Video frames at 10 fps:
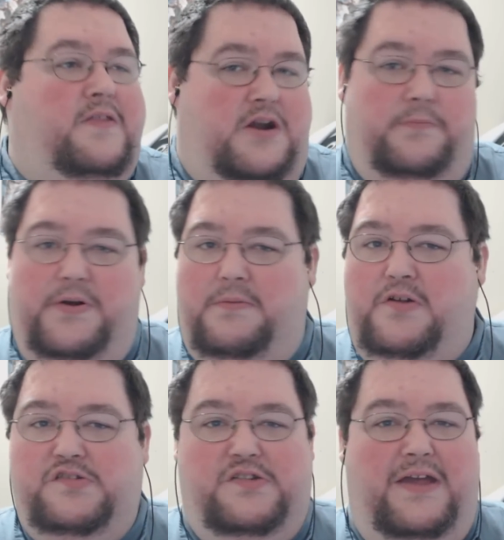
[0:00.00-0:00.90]
They don't put them
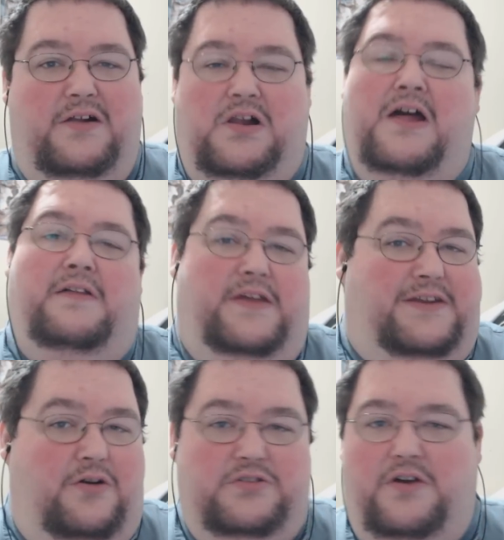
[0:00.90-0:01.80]
on sale. They
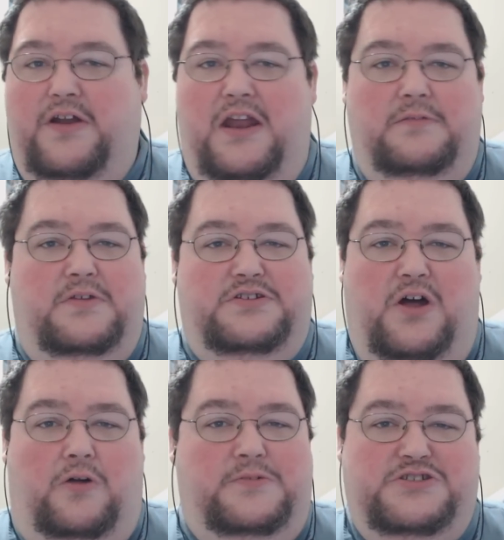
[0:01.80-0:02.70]
don't donate them
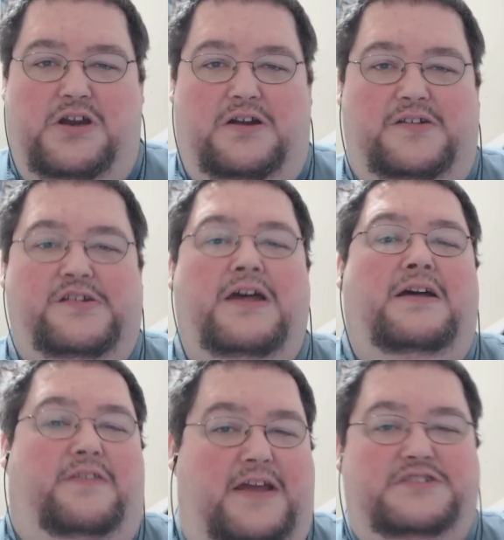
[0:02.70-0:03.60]
to homeless charities.
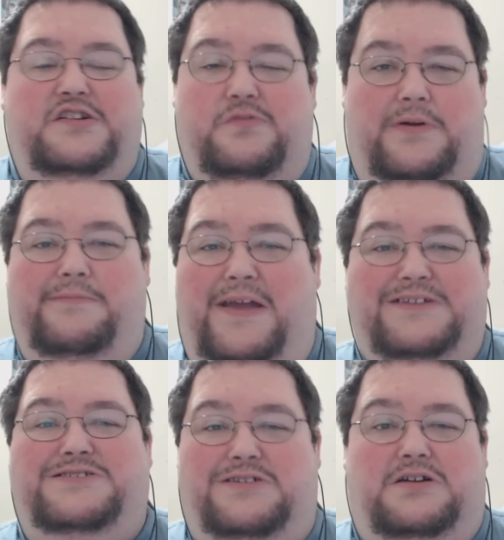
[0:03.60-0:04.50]
They just want to
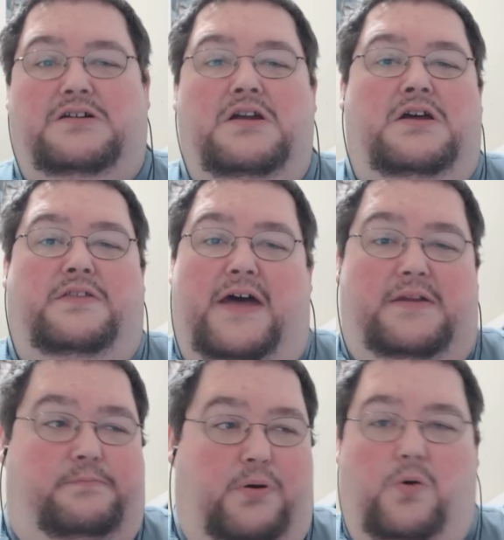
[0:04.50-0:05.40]
make sure
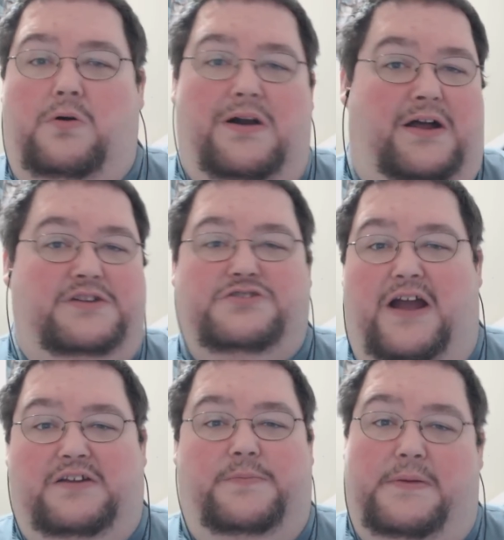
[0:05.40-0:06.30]
that poor,
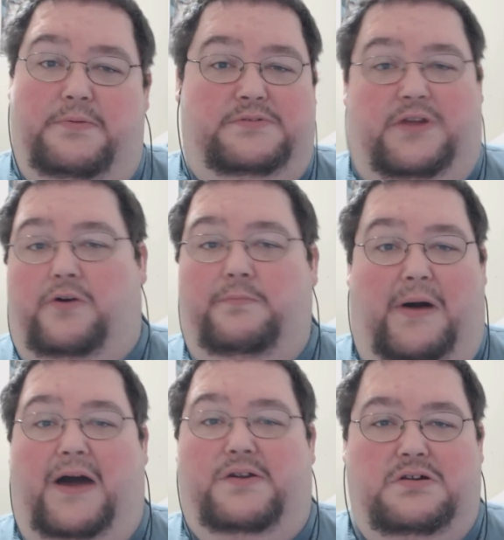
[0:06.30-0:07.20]
unattractive people don't
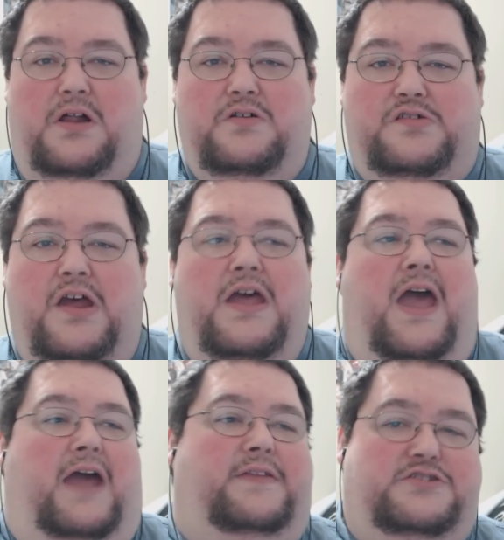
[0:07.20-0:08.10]
buy their clothes.
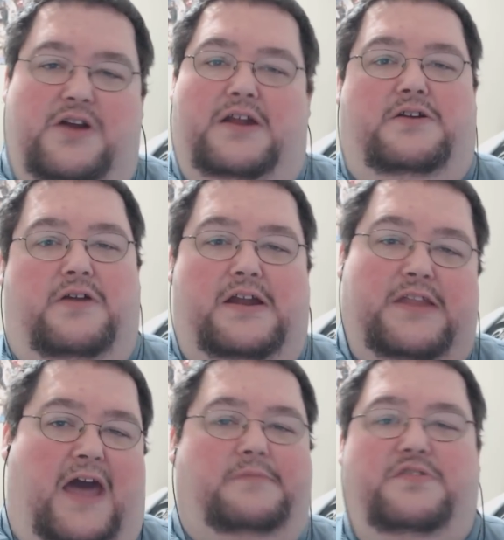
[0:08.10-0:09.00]
And they try to create
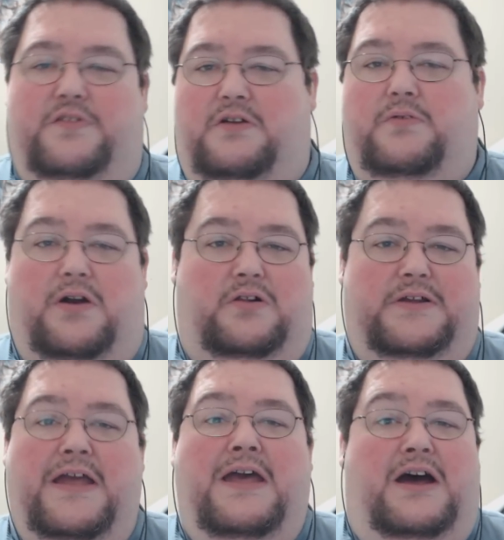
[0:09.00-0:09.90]
an atmosphere where
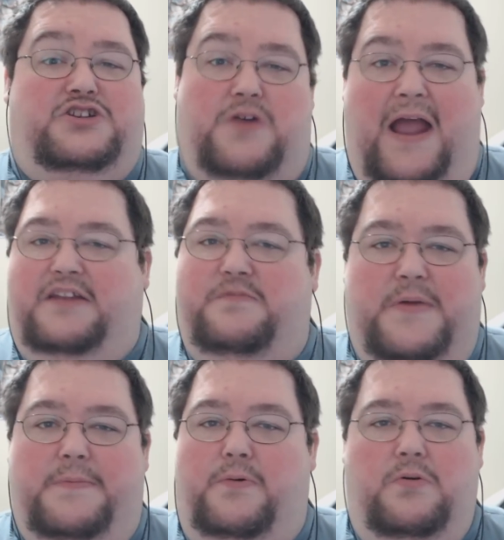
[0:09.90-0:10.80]
only attractive
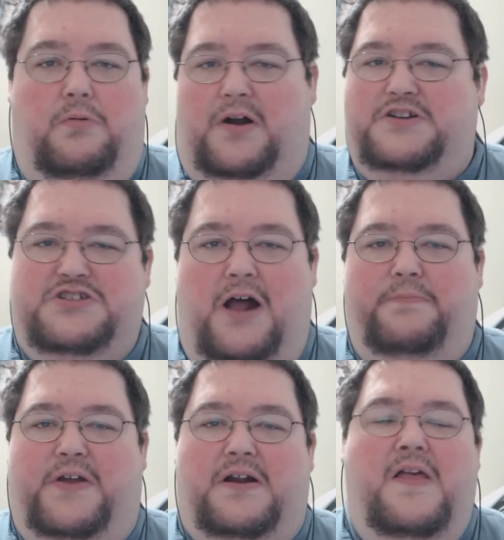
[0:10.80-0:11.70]
people will want to
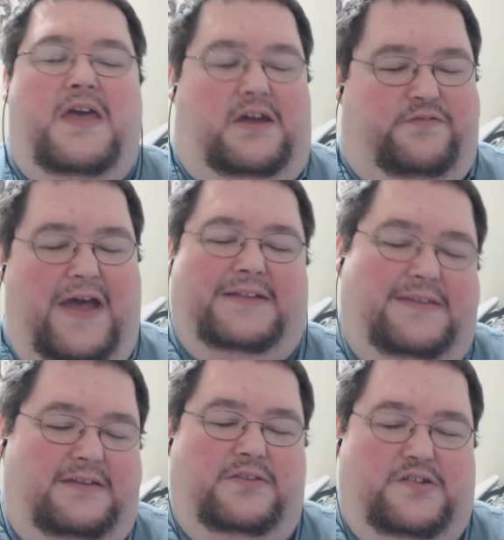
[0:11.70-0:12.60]
shop there. In fact,
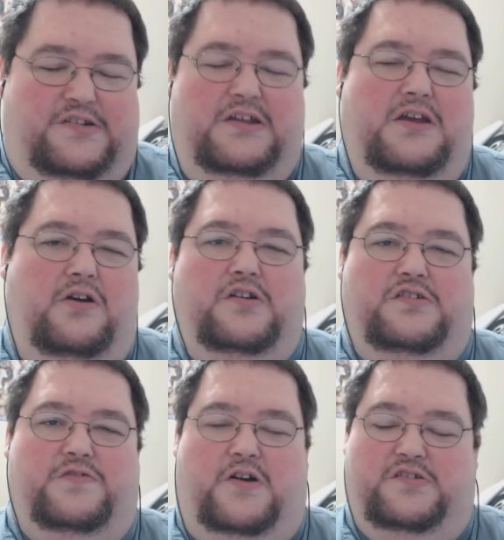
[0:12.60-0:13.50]
the C E O
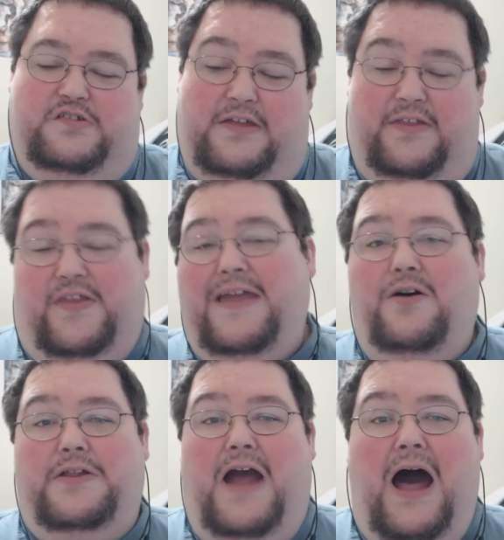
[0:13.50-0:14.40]
goes as far as to say that they
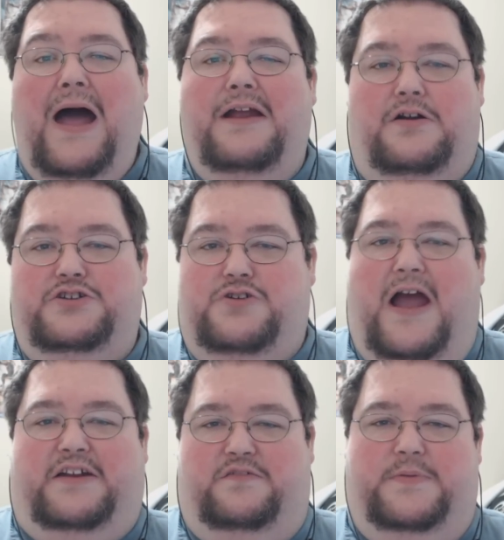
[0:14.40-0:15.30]
only hire
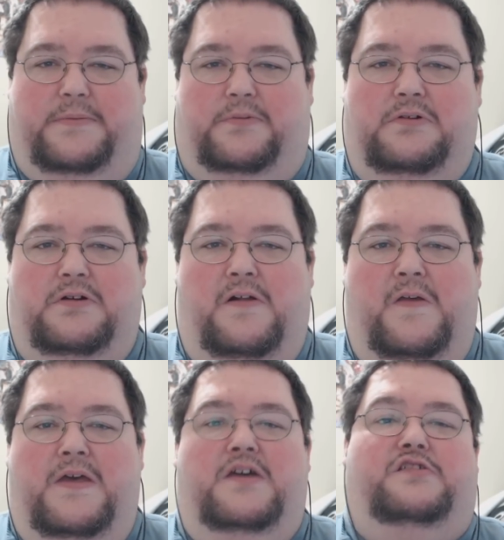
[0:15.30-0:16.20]
attractive people
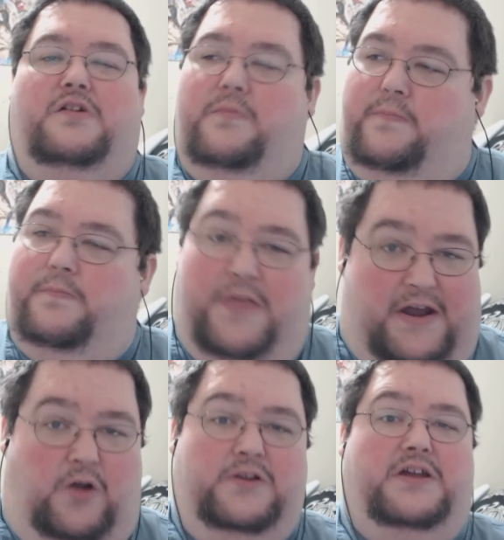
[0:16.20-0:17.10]
so
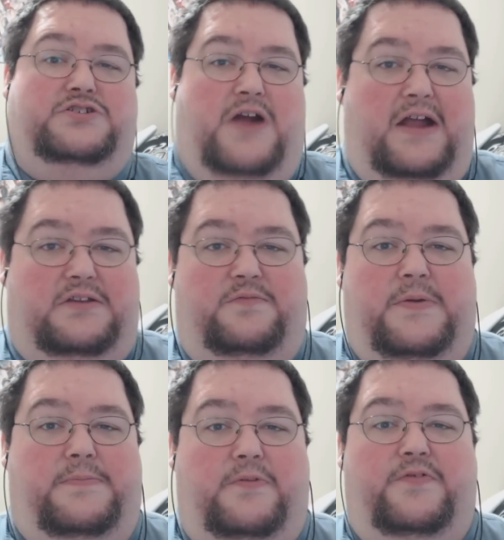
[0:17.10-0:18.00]
that only attractive
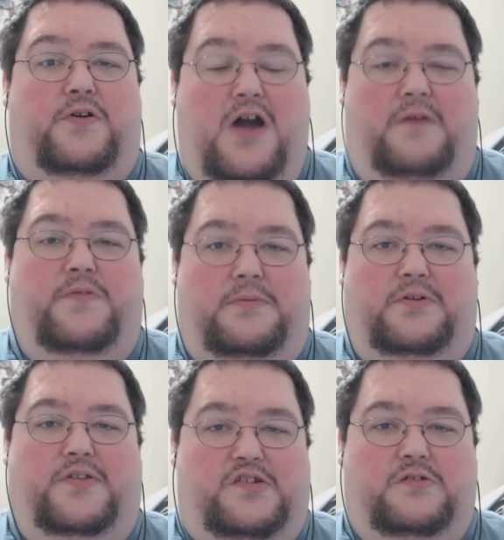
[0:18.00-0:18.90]
people feel
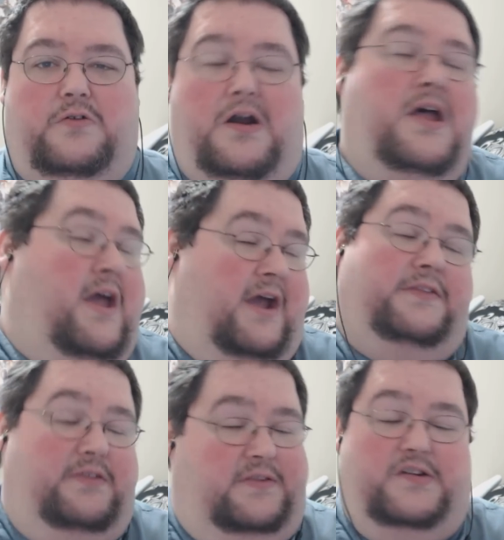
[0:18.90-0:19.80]
comfortable in the store.
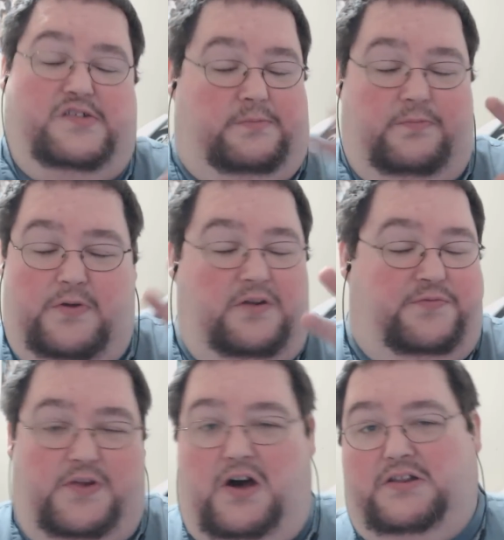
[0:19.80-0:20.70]
And there's some real
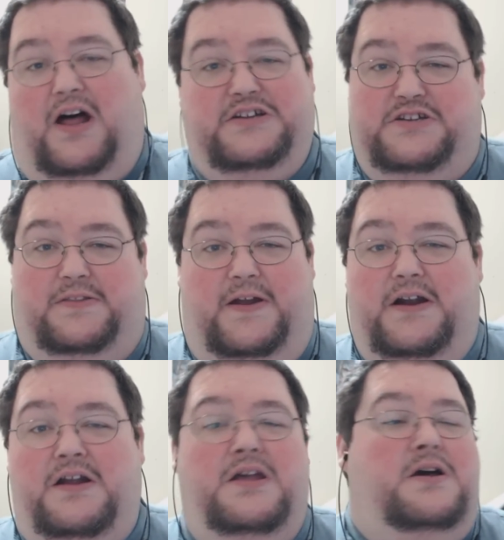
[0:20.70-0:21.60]
flawed logic
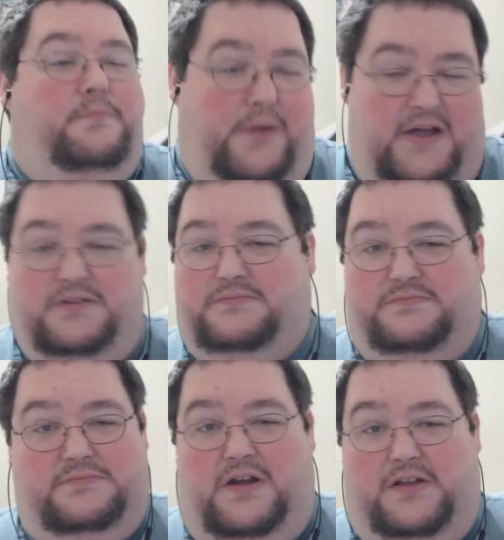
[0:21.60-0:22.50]
there, but,
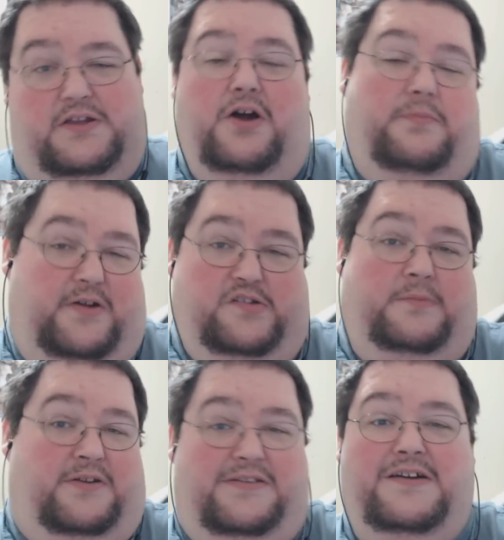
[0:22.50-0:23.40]
you know, because
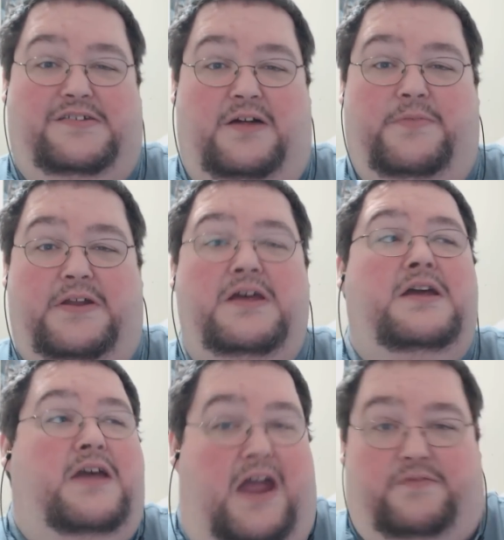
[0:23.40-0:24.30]
I'm going to tell you something,
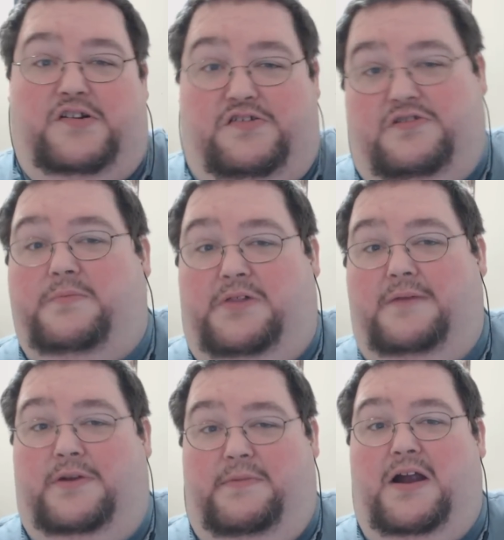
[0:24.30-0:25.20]
every strip
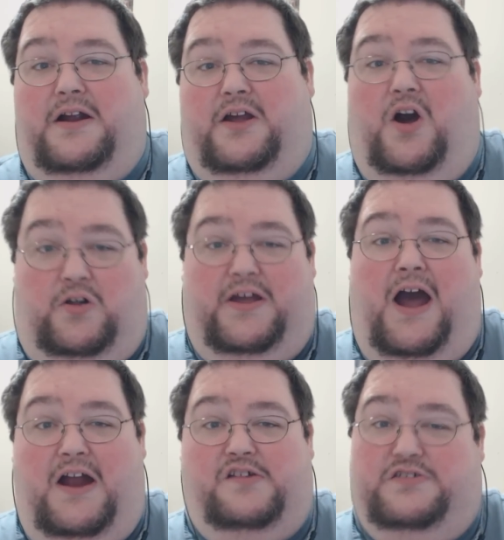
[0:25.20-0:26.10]
club in America only
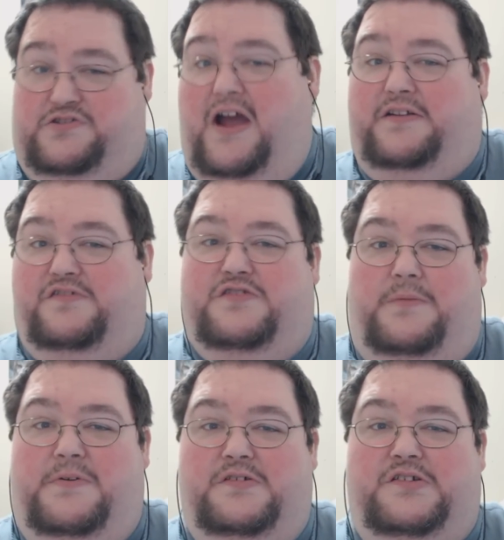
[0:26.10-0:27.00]
hires attractive
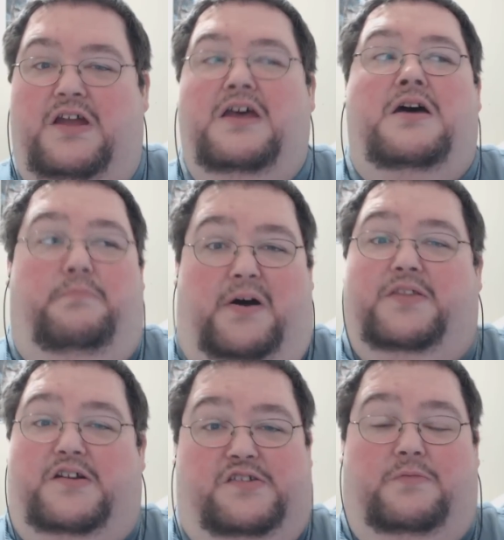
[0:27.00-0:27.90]
strippers,
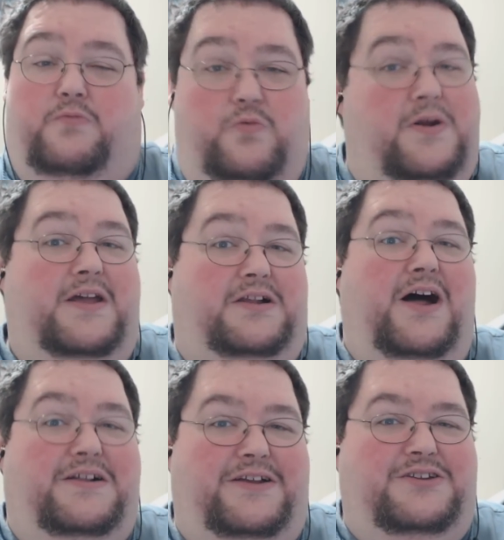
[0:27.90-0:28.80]
but there's some real
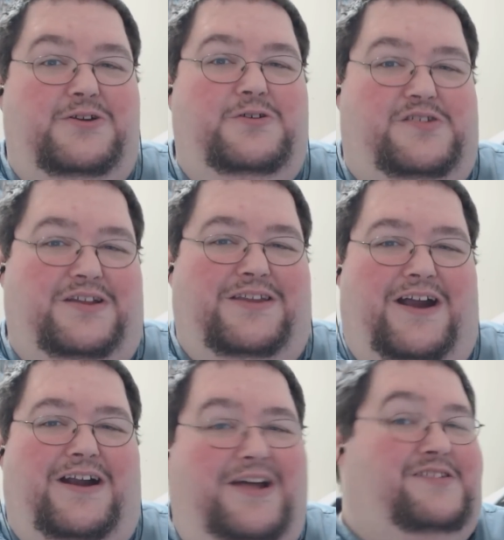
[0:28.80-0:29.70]
ugly dudes in
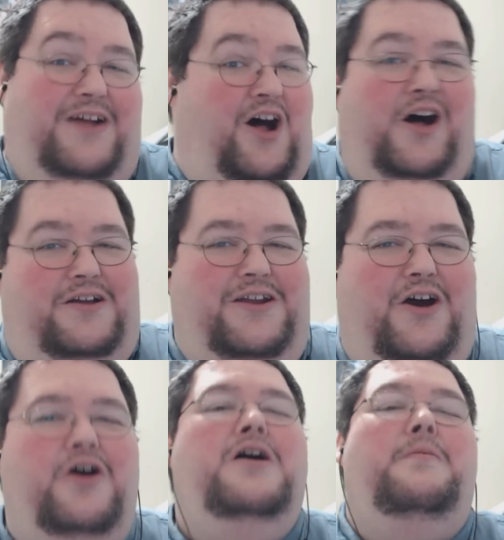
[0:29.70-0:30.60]
there. That's all, you
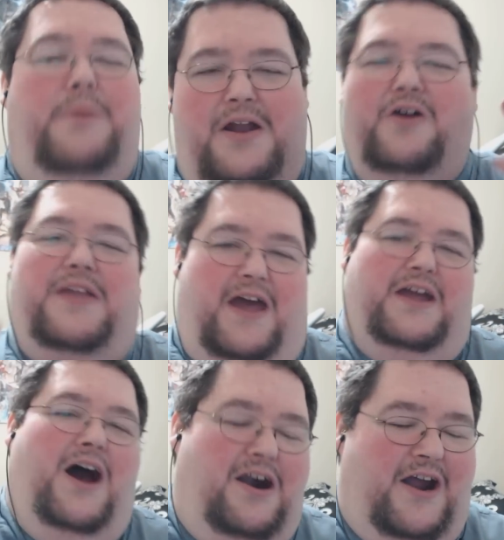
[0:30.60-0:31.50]
know, but
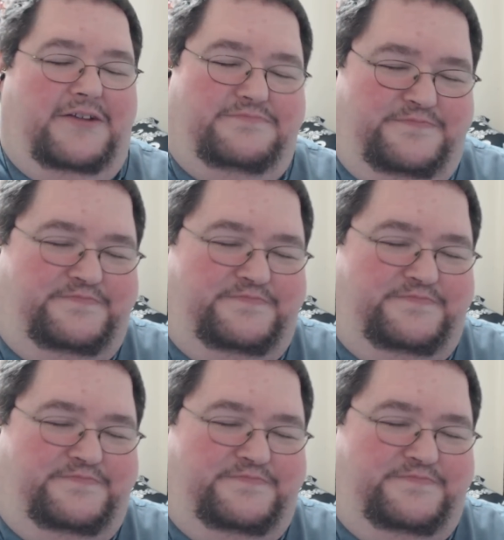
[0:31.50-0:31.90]
okay, all right.